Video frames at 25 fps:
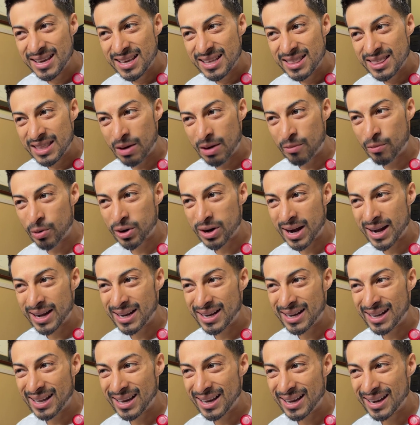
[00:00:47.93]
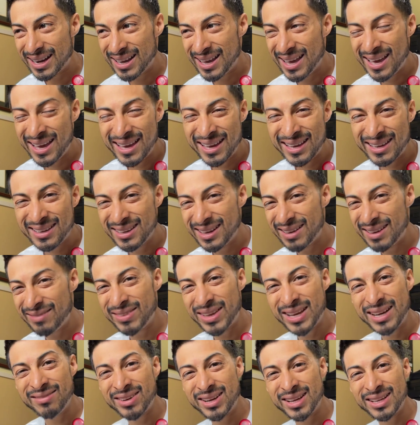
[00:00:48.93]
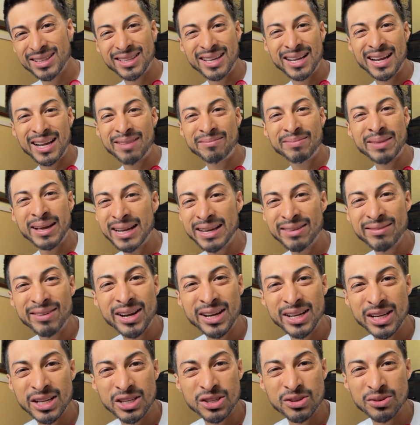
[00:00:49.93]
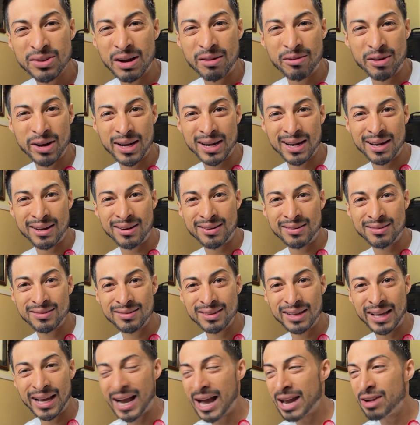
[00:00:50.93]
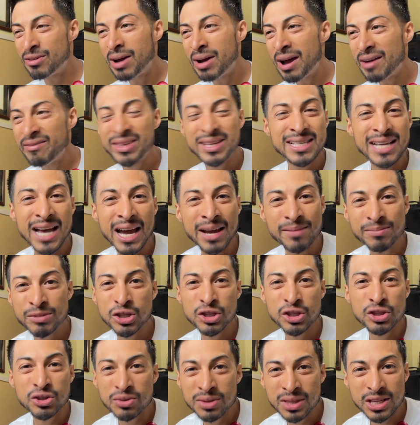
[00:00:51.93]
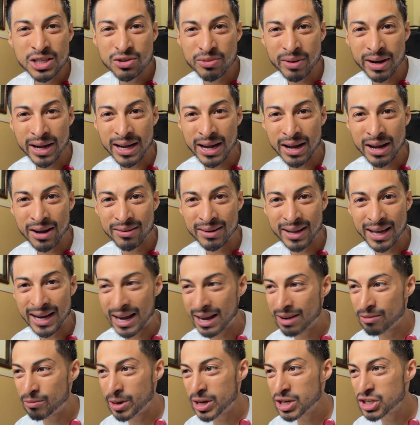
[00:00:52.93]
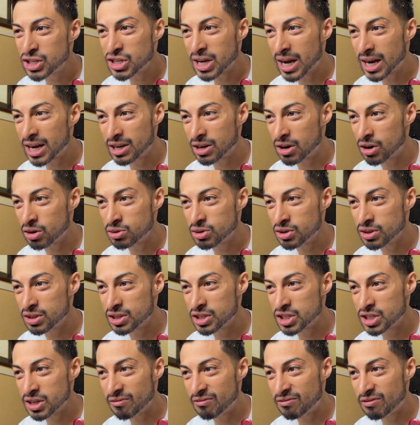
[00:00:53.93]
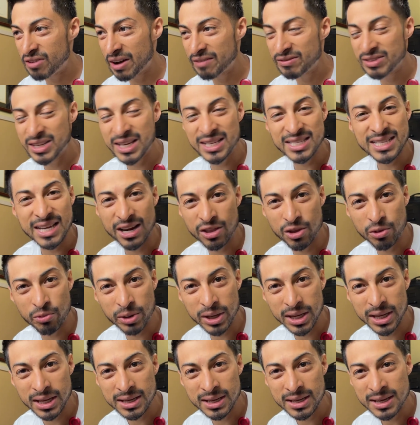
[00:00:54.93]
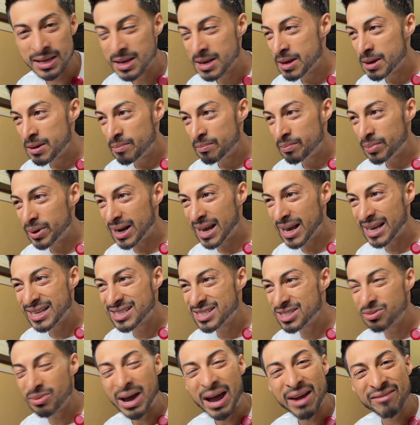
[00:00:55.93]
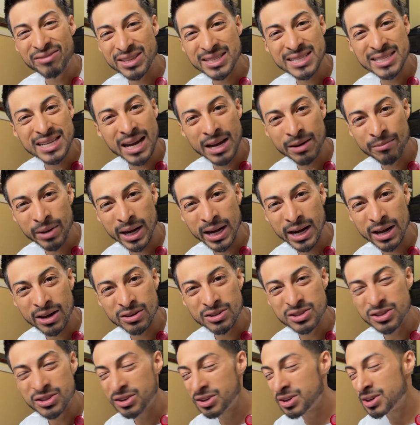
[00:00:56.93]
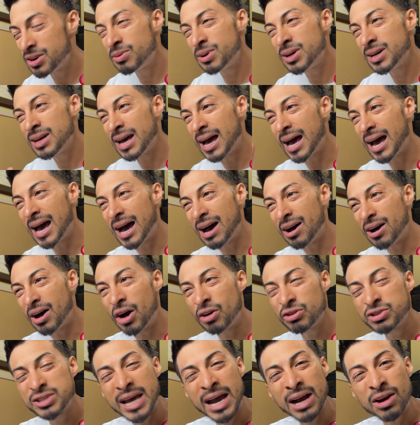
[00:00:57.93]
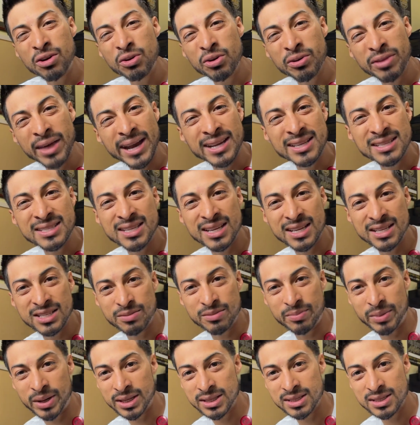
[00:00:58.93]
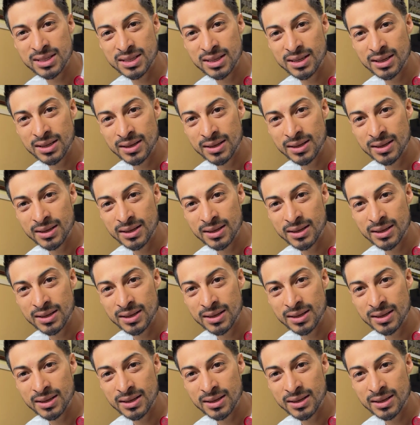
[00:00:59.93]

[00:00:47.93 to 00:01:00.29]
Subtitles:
then we're kind of like, eh, I'm not even gonna do that right now. Like I don't have the time to do this right now. Like I wish I could go to the gym 5 days out of the week. But I just don't have the time right now. So you know what? I'll tackle that in 6 months.